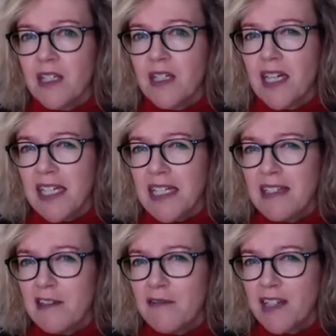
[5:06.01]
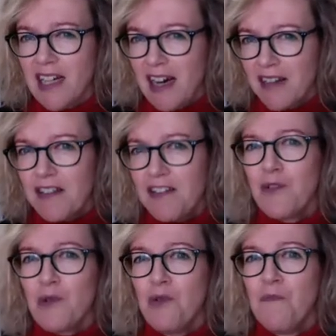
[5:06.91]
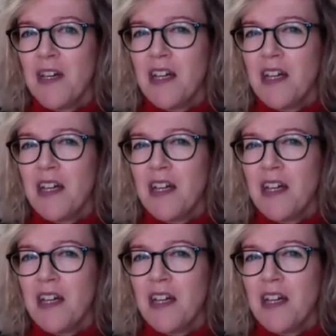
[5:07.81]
And if I asked you,